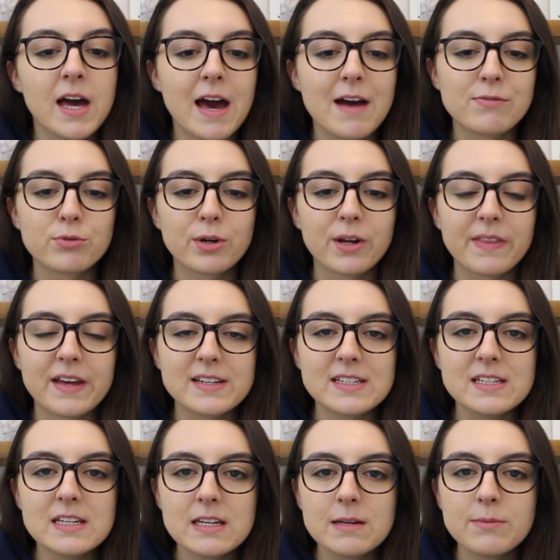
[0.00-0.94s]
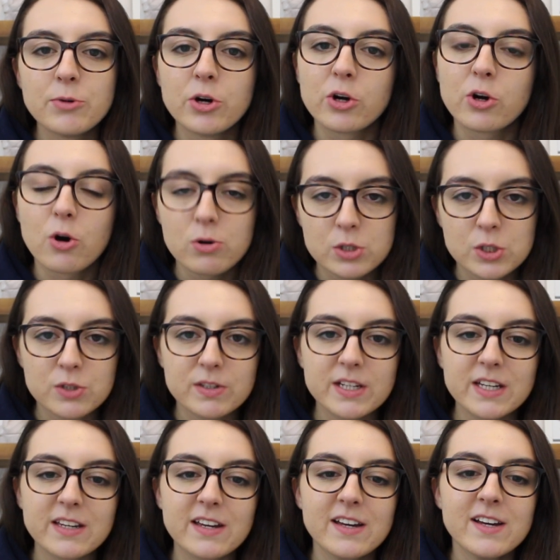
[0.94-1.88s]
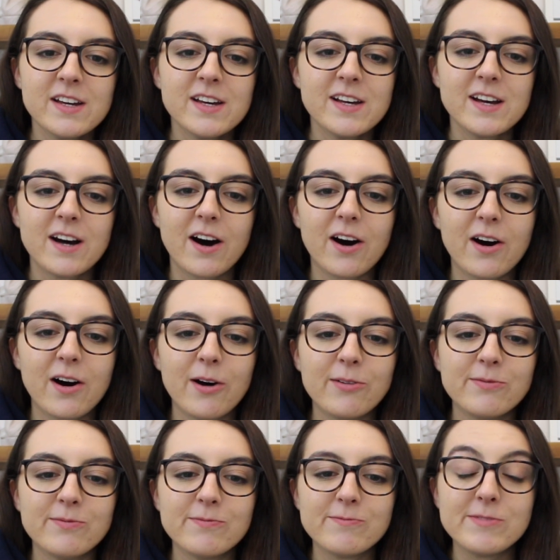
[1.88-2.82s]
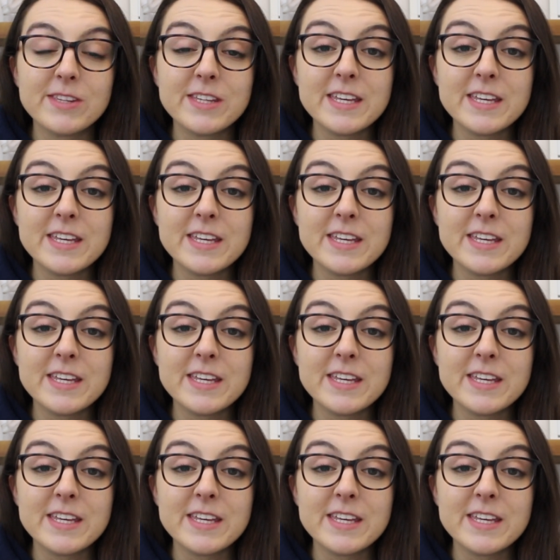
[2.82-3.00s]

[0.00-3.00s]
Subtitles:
everyone on that team, Coach Reid. All